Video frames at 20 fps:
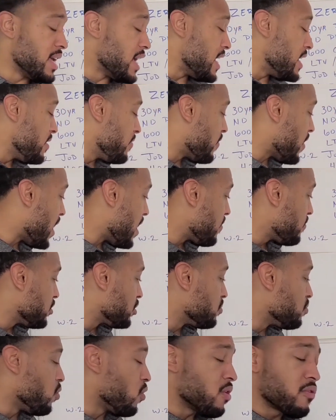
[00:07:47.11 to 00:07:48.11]
85
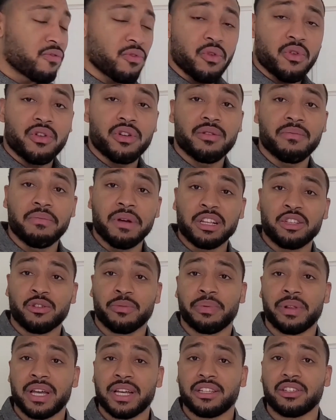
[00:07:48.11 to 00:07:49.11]
is more for
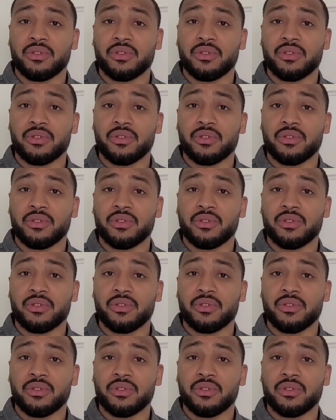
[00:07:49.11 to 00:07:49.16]
Metroplex.